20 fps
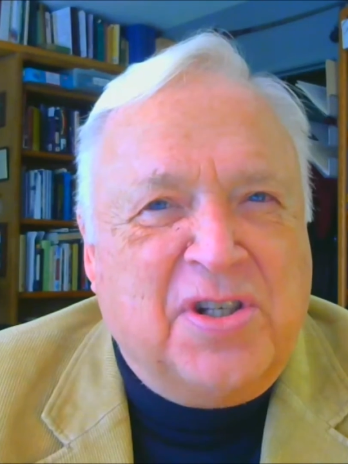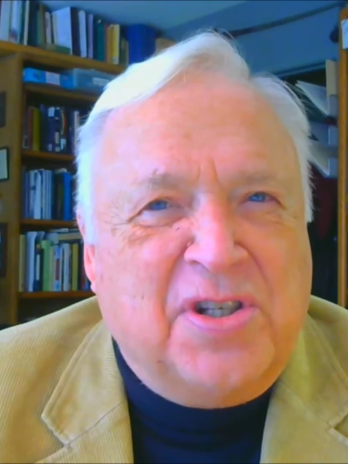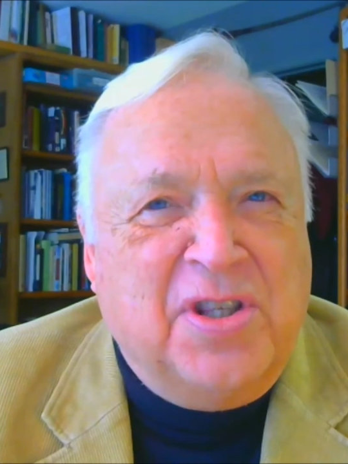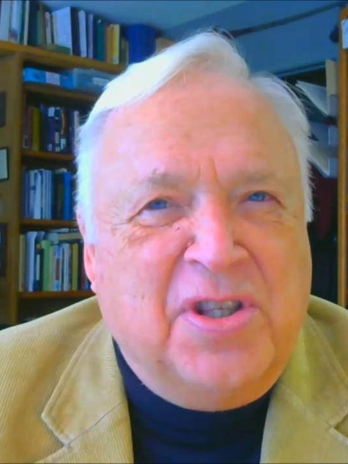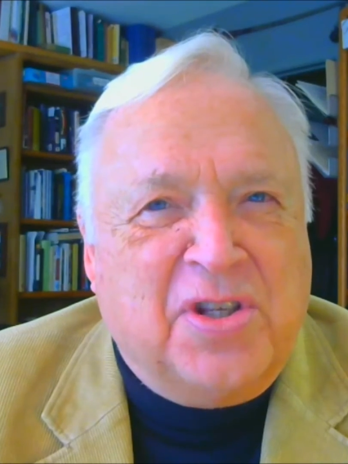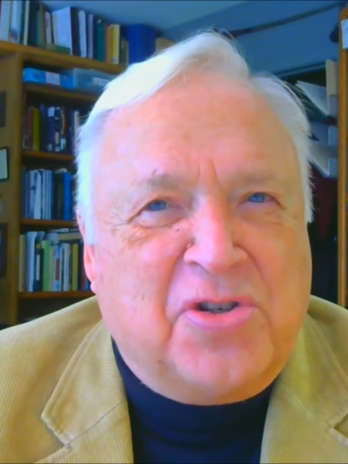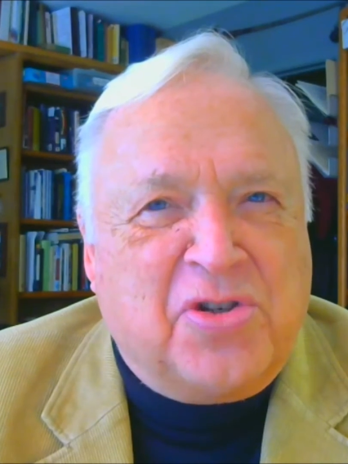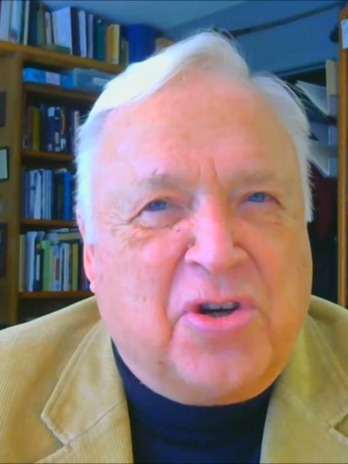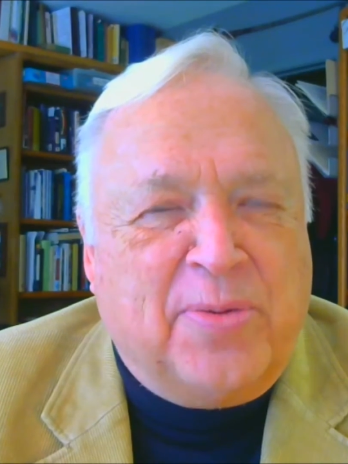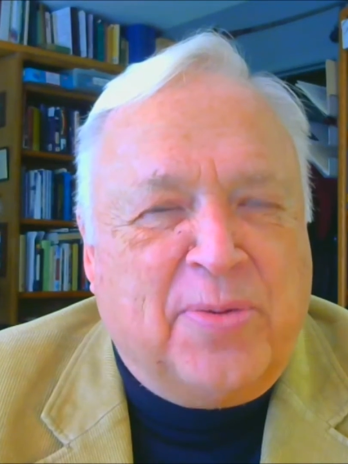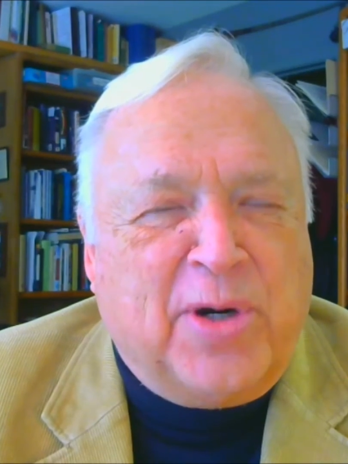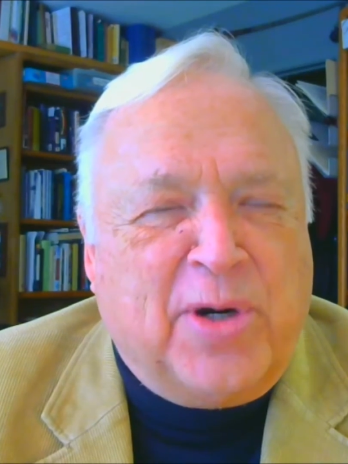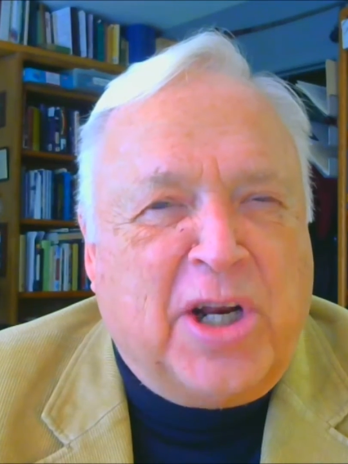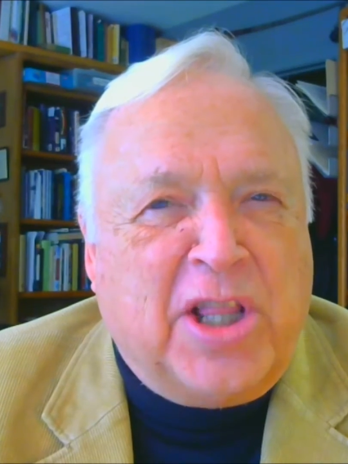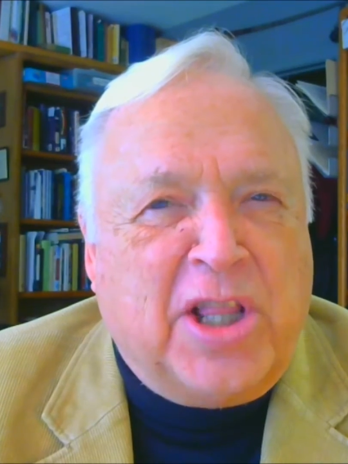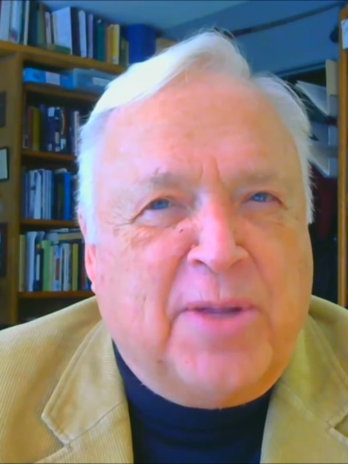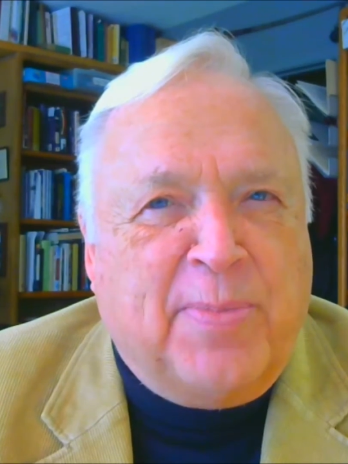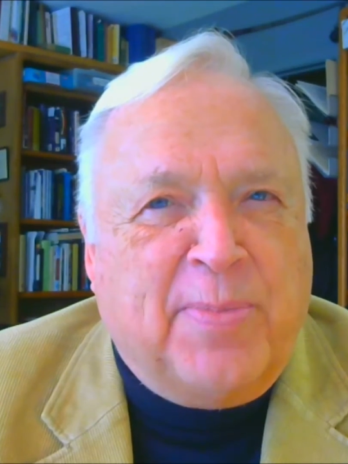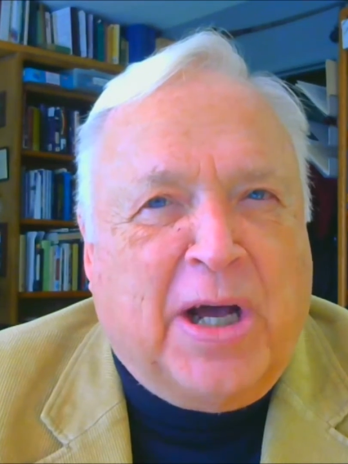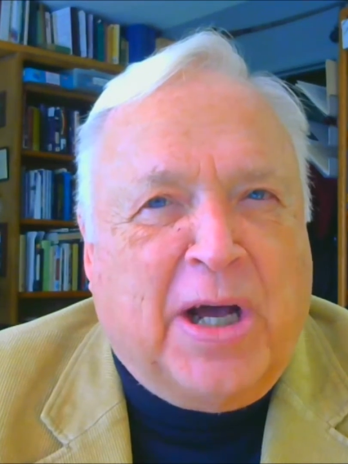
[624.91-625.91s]
in the Sermon
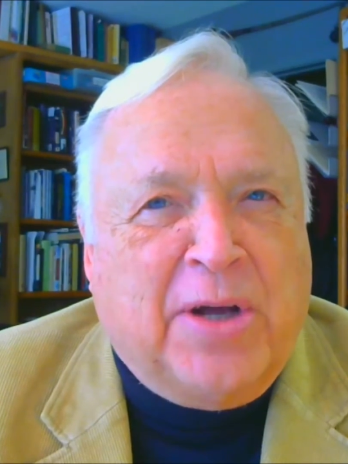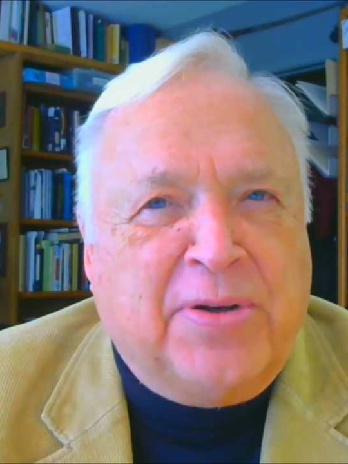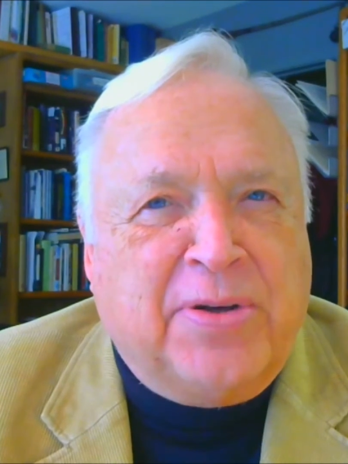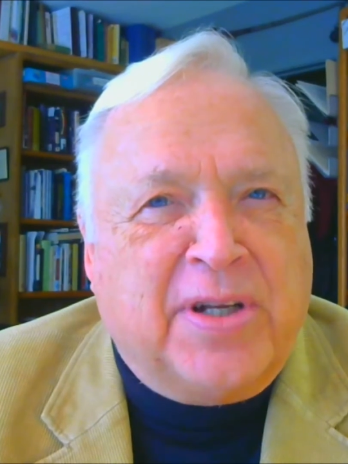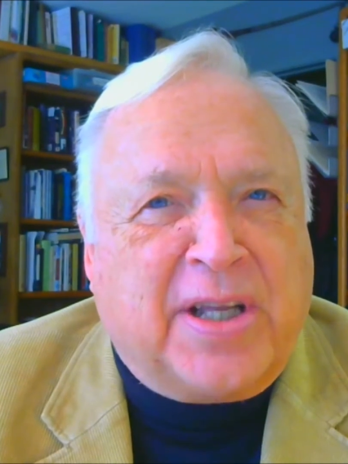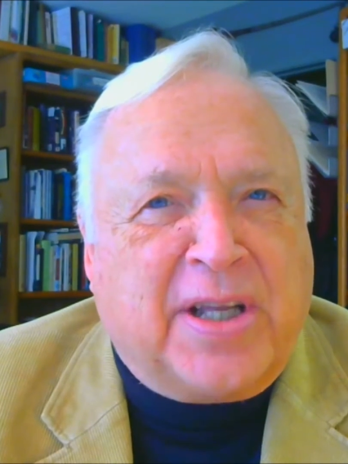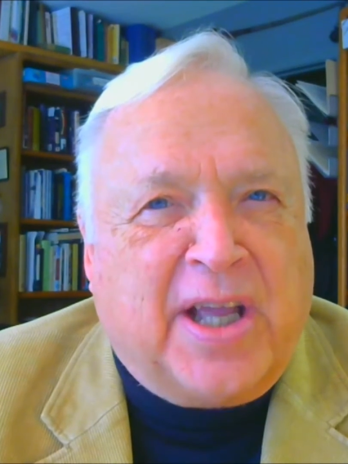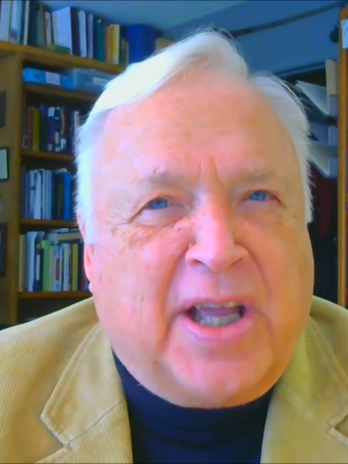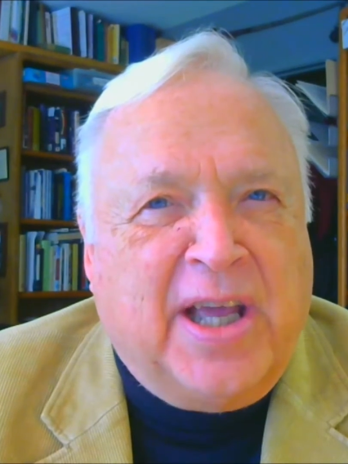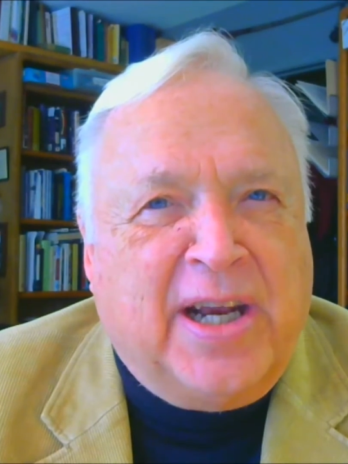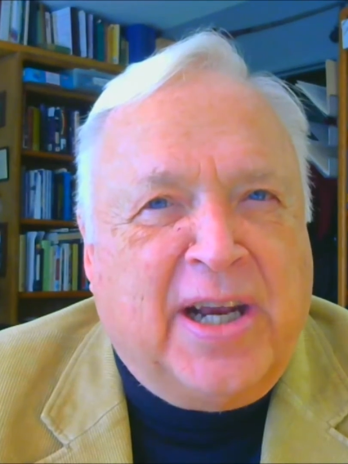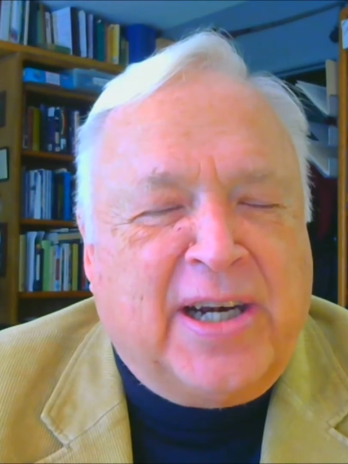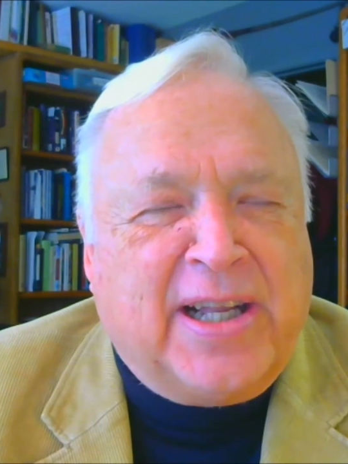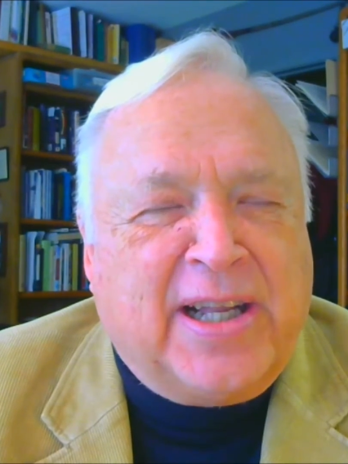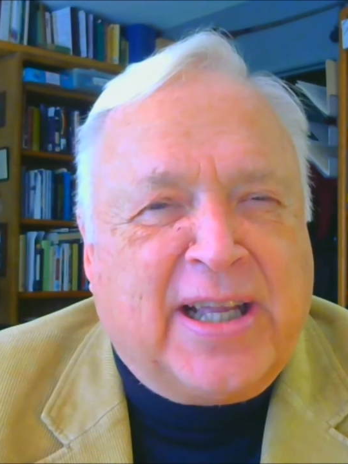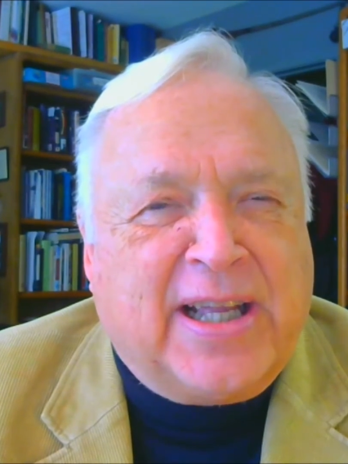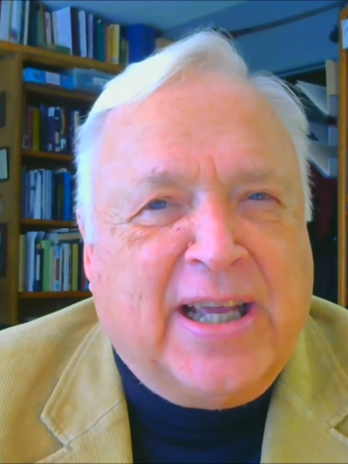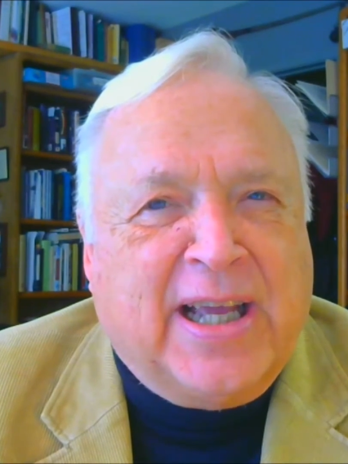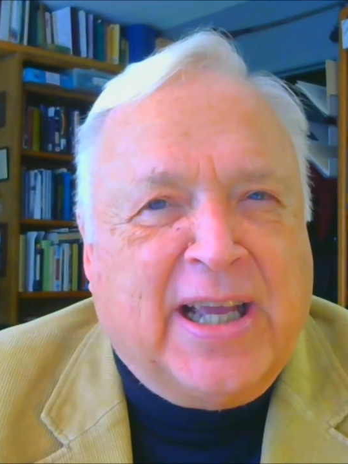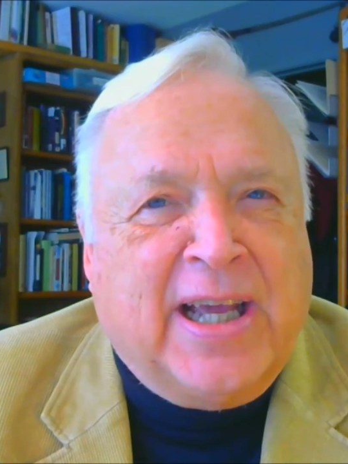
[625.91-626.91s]
on the Mountain again and
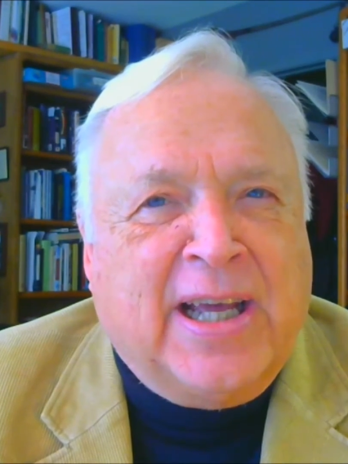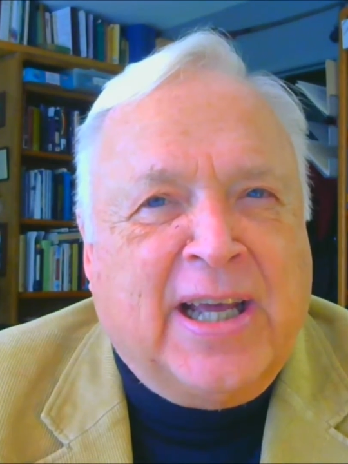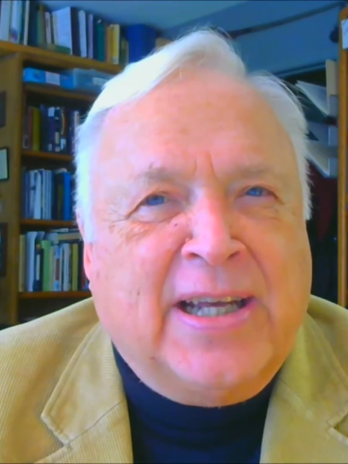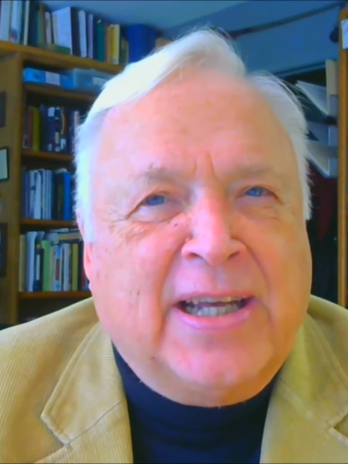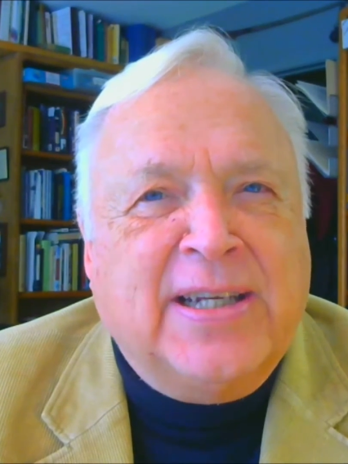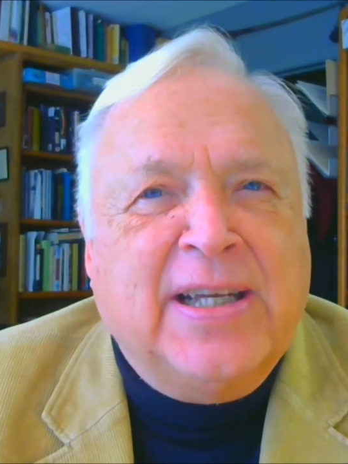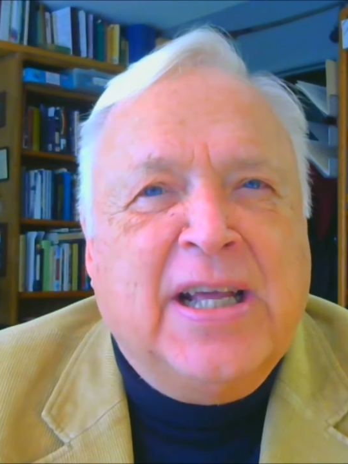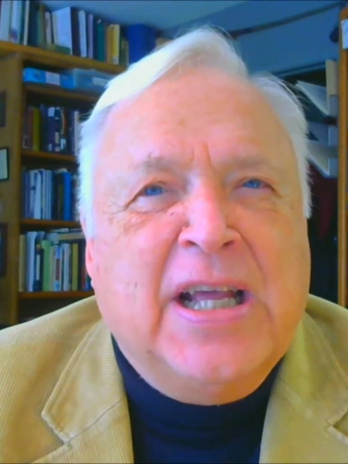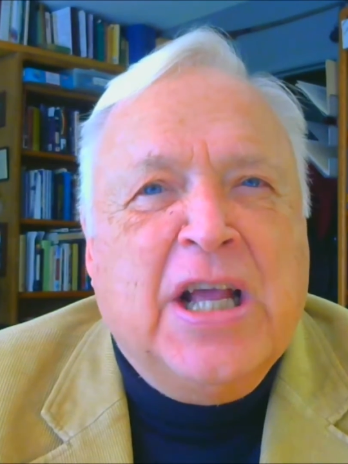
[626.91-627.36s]
again.